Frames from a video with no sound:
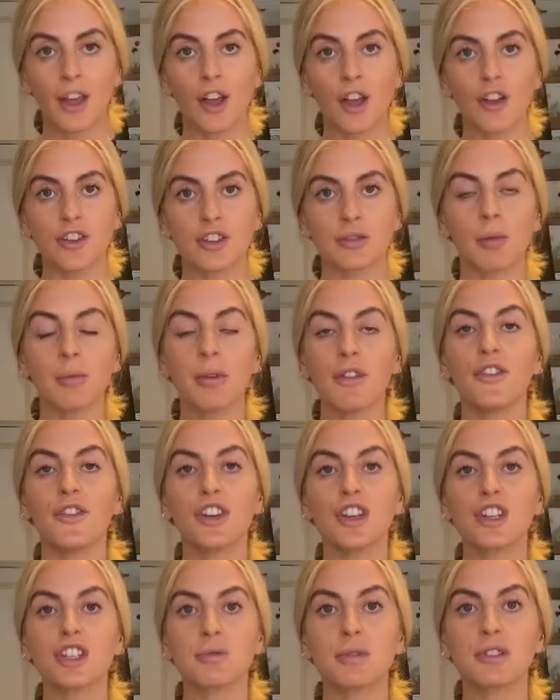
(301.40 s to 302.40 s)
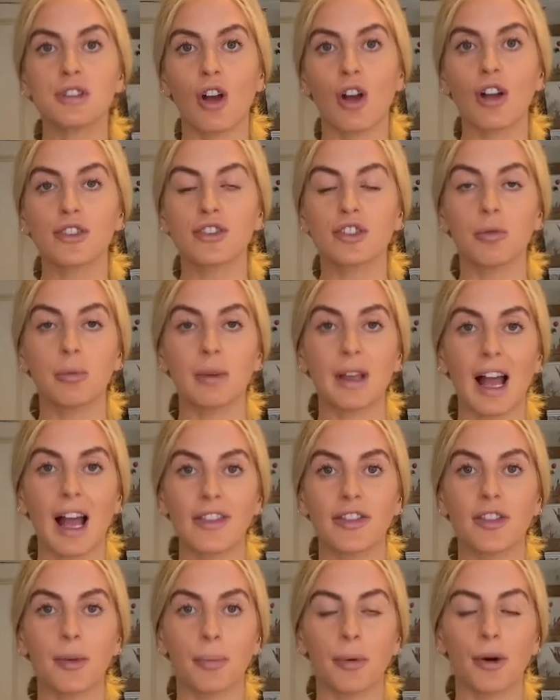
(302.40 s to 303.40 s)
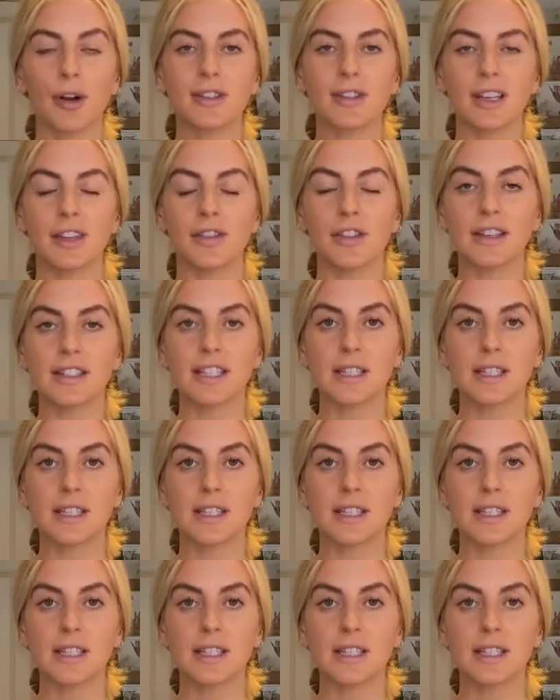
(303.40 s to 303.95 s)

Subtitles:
So when we finish the risotto and we add the butter, this is